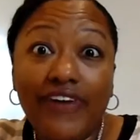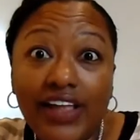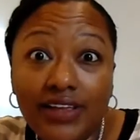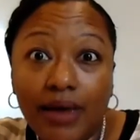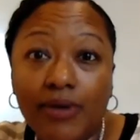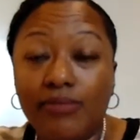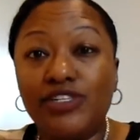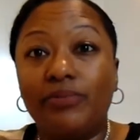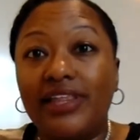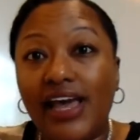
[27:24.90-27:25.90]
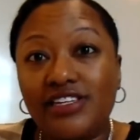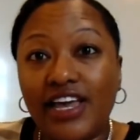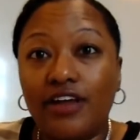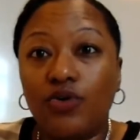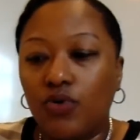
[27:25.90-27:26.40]
finally, I'm coming to my
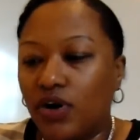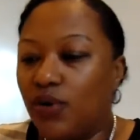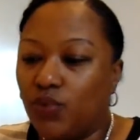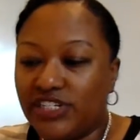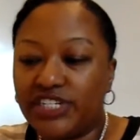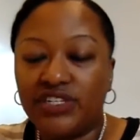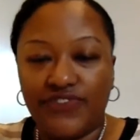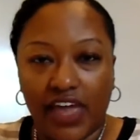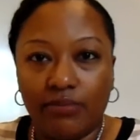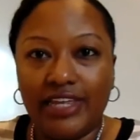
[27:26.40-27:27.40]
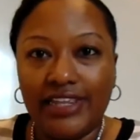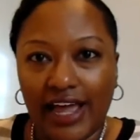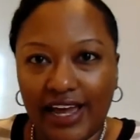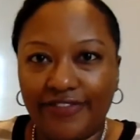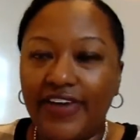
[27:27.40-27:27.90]
last category, which is family
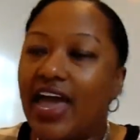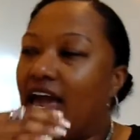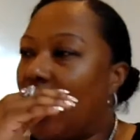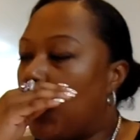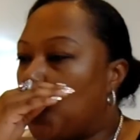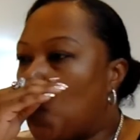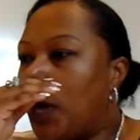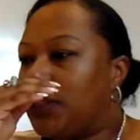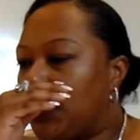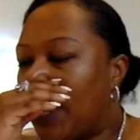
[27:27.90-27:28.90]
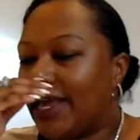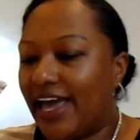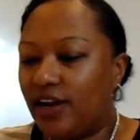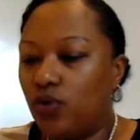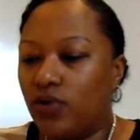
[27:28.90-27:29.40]
life. And what that
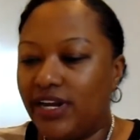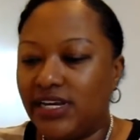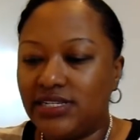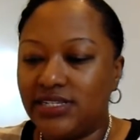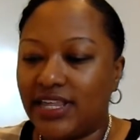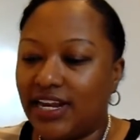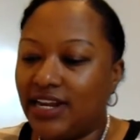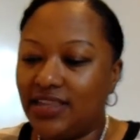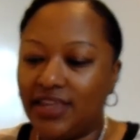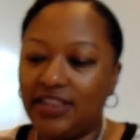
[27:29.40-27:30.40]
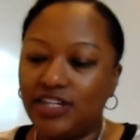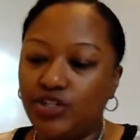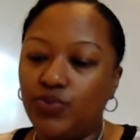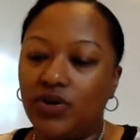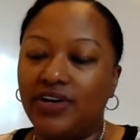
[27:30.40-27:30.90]
category is that anything
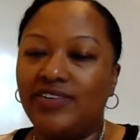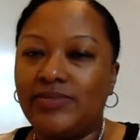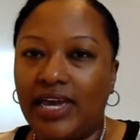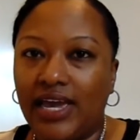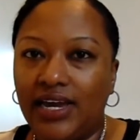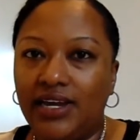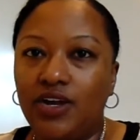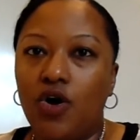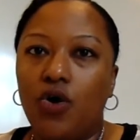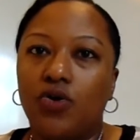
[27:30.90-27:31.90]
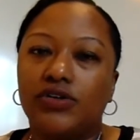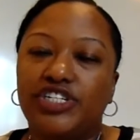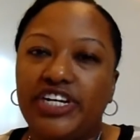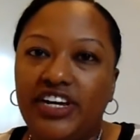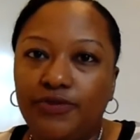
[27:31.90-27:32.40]
that you want to obtain or
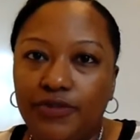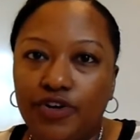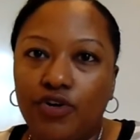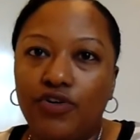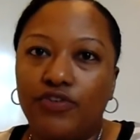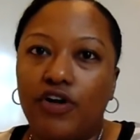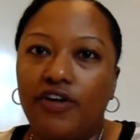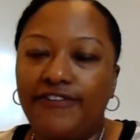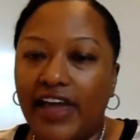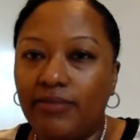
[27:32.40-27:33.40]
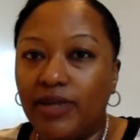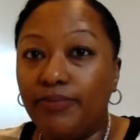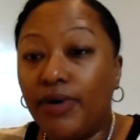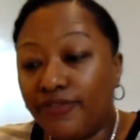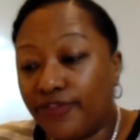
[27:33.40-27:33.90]
achieve with your overall family.
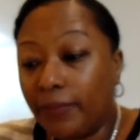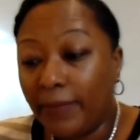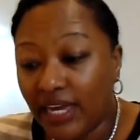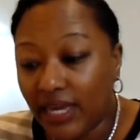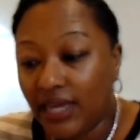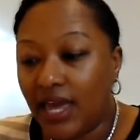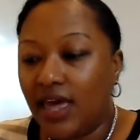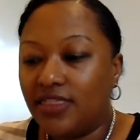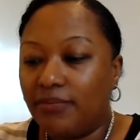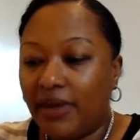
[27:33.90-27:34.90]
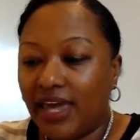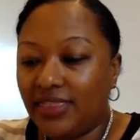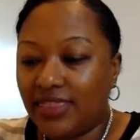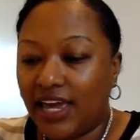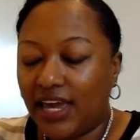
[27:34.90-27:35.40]
But for me, the
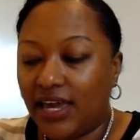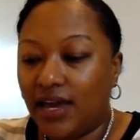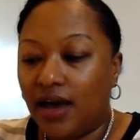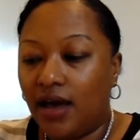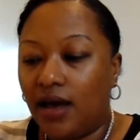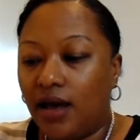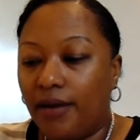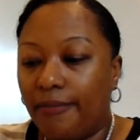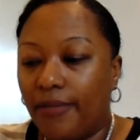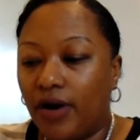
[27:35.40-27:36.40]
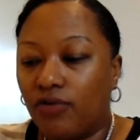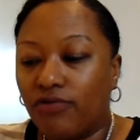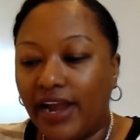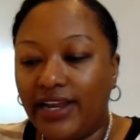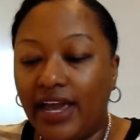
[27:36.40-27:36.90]
main thing
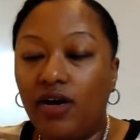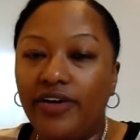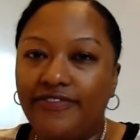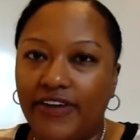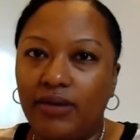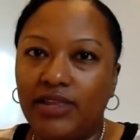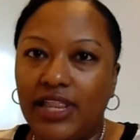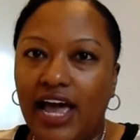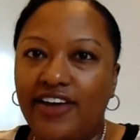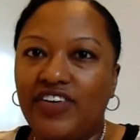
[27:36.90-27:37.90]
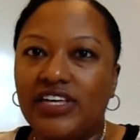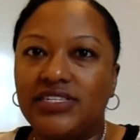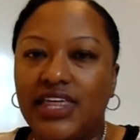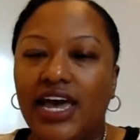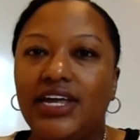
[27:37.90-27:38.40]
right now in family life
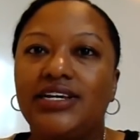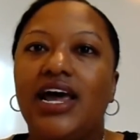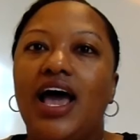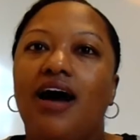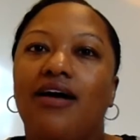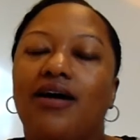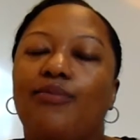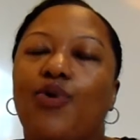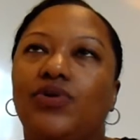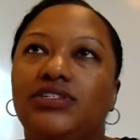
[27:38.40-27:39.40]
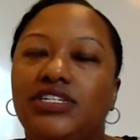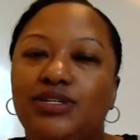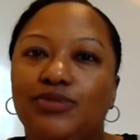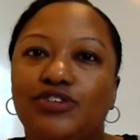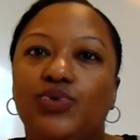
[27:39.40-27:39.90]
is that on
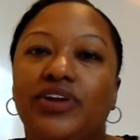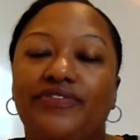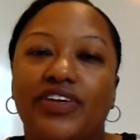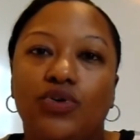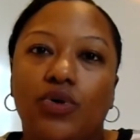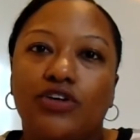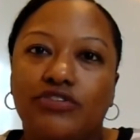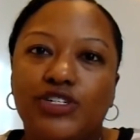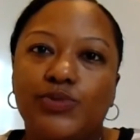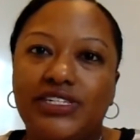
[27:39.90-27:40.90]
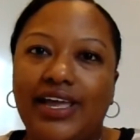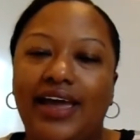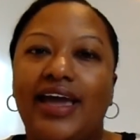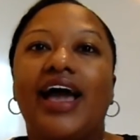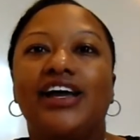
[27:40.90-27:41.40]
December the 25th, on Christmas
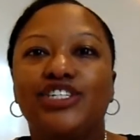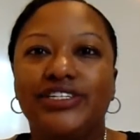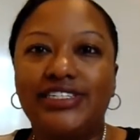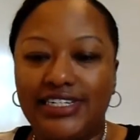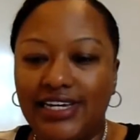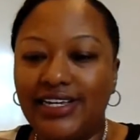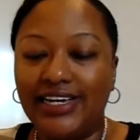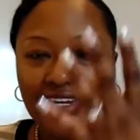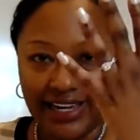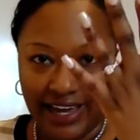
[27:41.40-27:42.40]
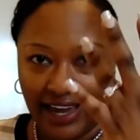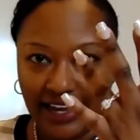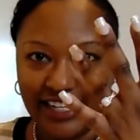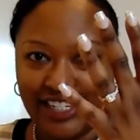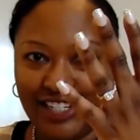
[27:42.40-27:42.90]
Day, I actually did get
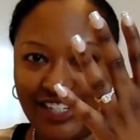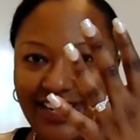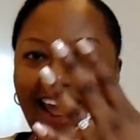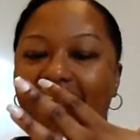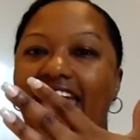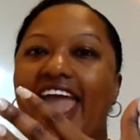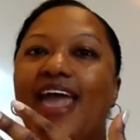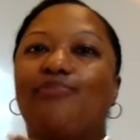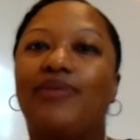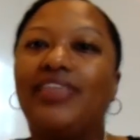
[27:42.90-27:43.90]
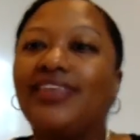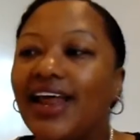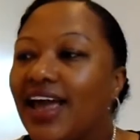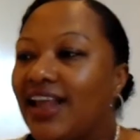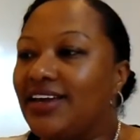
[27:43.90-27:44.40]
engaged. And being that
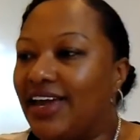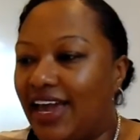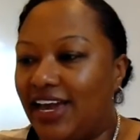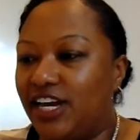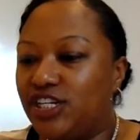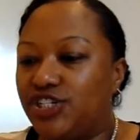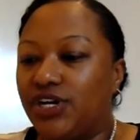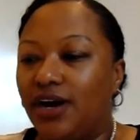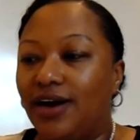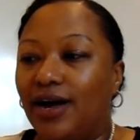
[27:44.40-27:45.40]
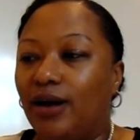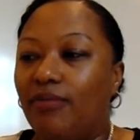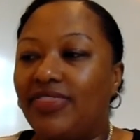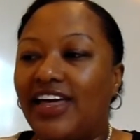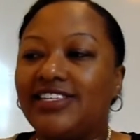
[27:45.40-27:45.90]
I got engaged,
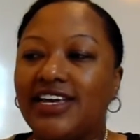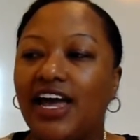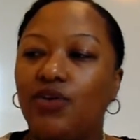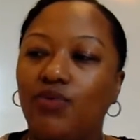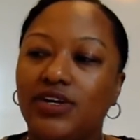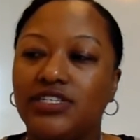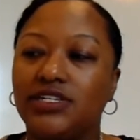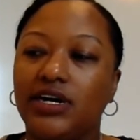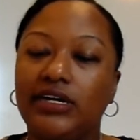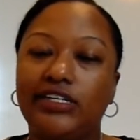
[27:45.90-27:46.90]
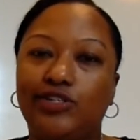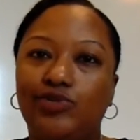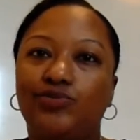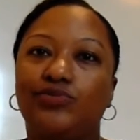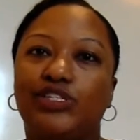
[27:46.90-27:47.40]
that's kind of what's going
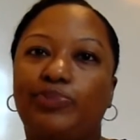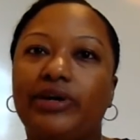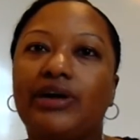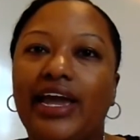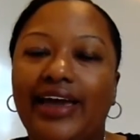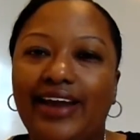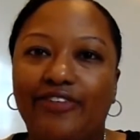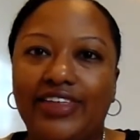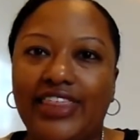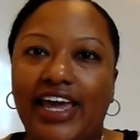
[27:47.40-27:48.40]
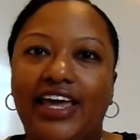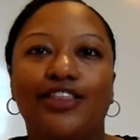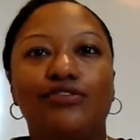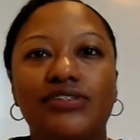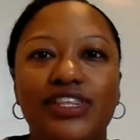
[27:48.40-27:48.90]
to spearhead
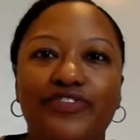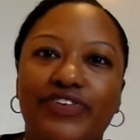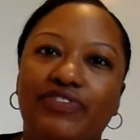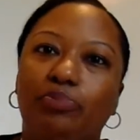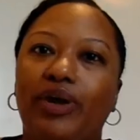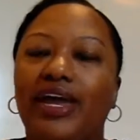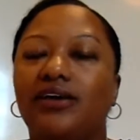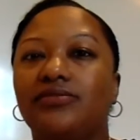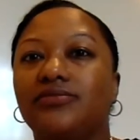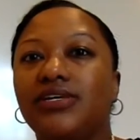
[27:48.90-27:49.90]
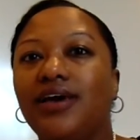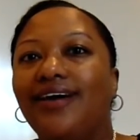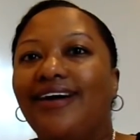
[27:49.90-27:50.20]
everything. Losing the 50 pounds,